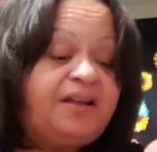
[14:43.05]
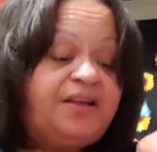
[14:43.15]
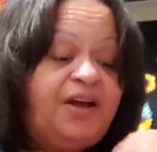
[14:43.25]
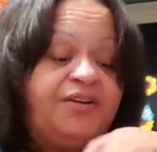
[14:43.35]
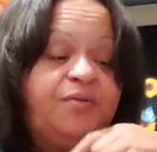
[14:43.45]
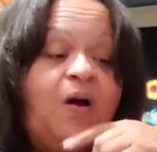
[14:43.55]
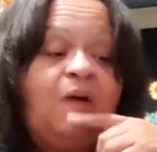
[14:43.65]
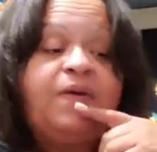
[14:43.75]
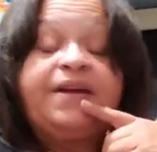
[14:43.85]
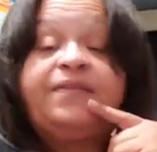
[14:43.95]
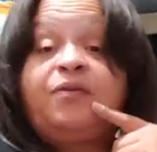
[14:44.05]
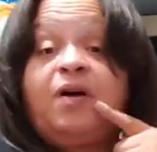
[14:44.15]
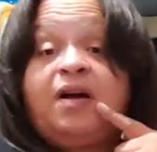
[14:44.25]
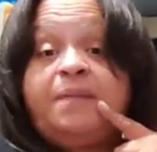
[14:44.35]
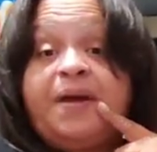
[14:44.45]
yeah, you are ready
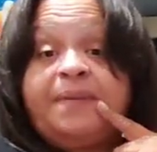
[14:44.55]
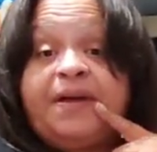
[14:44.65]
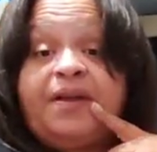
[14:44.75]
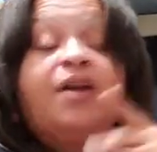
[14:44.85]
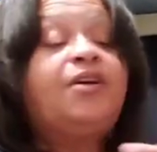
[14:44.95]
for a commitment.